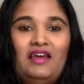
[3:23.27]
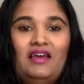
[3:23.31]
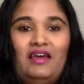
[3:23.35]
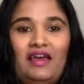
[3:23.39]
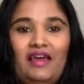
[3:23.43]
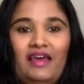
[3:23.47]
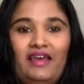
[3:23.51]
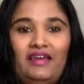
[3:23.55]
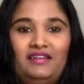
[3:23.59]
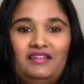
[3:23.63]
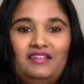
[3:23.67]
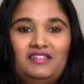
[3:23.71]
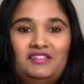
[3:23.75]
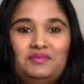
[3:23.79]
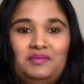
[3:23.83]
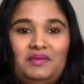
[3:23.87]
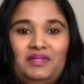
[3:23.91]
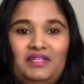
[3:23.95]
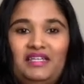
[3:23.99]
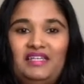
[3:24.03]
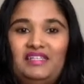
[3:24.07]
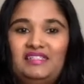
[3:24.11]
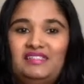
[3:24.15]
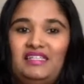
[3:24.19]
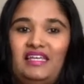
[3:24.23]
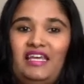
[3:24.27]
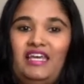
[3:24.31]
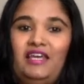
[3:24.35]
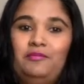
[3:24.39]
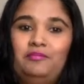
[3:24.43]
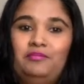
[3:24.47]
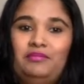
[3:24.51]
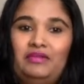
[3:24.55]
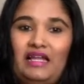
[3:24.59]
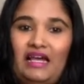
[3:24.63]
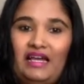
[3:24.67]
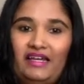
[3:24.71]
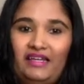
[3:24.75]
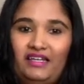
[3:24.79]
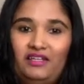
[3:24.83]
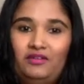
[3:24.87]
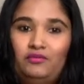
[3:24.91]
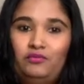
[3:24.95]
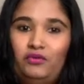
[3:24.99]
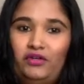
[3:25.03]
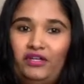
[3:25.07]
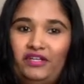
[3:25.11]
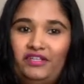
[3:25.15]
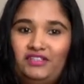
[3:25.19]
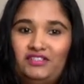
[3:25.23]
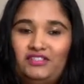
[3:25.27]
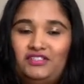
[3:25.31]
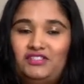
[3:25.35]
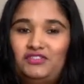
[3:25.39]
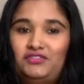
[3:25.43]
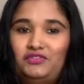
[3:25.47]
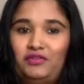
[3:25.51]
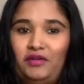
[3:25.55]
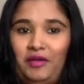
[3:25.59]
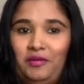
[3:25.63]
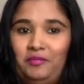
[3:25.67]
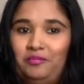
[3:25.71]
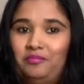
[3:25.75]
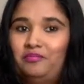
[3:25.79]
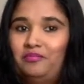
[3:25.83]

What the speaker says: And this one is a black and white striped